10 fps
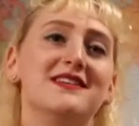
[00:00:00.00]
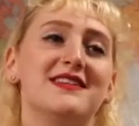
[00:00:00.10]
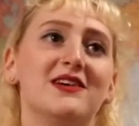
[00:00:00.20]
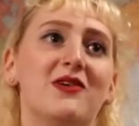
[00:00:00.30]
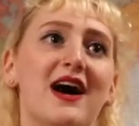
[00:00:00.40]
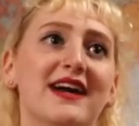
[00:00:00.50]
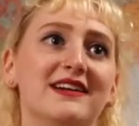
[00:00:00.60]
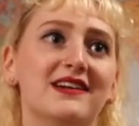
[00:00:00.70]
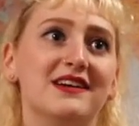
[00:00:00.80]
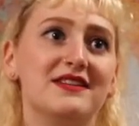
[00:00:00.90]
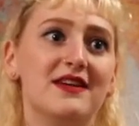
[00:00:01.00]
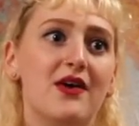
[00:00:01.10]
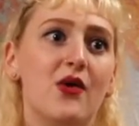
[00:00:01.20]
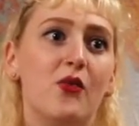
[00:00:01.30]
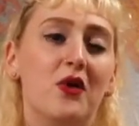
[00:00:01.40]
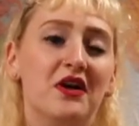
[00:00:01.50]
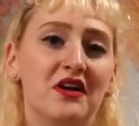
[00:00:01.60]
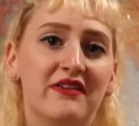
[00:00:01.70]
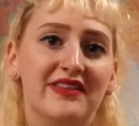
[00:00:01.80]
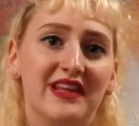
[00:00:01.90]
So I got one
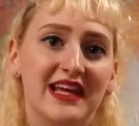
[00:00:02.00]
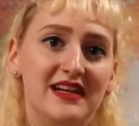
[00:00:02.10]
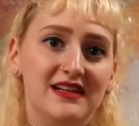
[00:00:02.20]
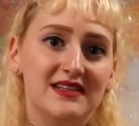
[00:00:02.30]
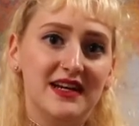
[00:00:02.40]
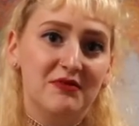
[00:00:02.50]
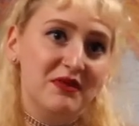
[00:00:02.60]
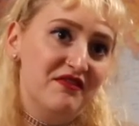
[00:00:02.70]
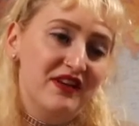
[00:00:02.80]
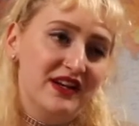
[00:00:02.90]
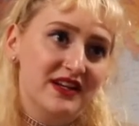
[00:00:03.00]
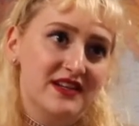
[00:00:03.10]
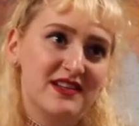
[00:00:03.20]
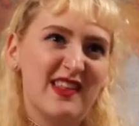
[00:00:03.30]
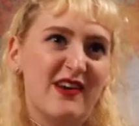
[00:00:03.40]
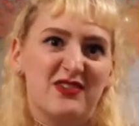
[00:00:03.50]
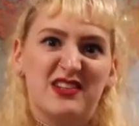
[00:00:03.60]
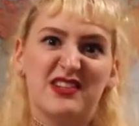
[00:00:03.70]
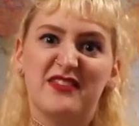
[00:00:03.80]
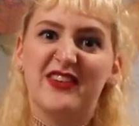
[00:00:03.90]
of the ladies to help me find it, so that was
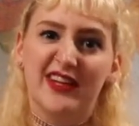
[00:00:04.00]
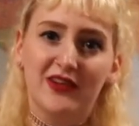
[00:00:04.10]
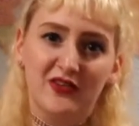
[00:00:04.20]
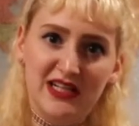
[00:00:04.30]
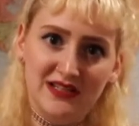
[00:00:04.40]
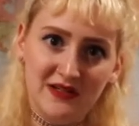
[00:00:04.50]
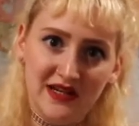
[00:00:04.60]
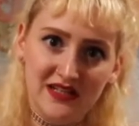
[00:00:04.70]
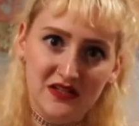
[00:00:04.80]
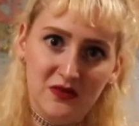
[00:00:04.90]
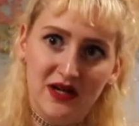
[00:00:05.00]
just a fun little Easter egg as